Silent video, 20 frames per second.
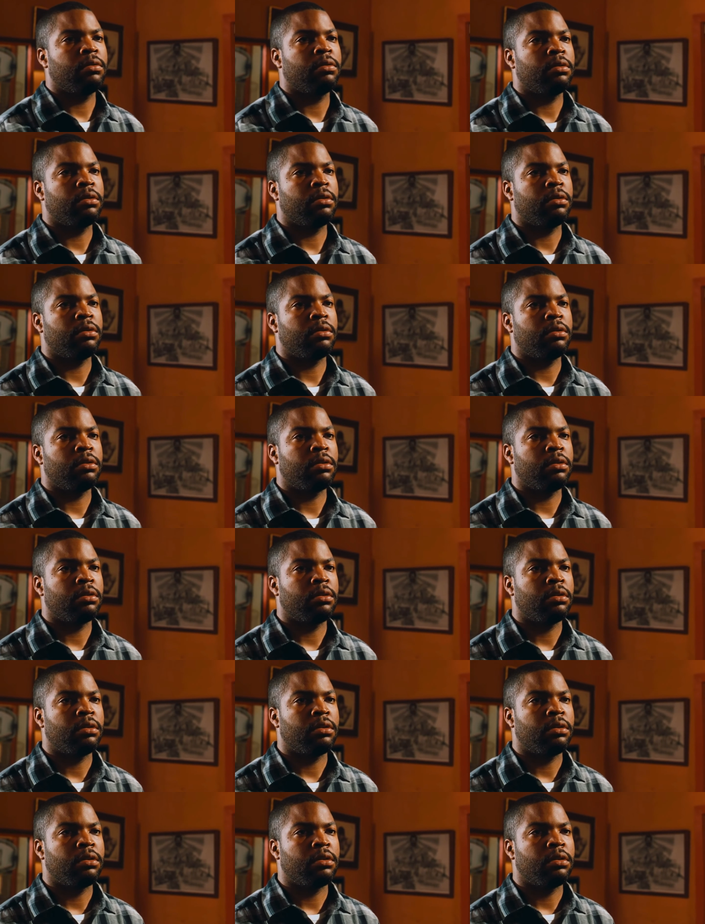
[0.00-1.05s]

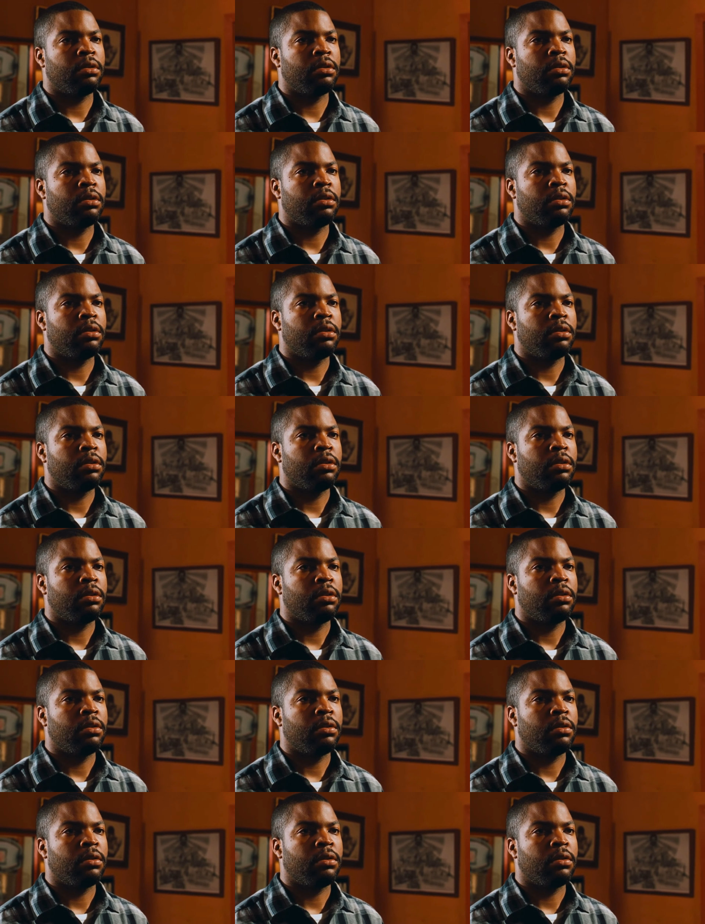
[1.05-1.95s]
Nothing is said.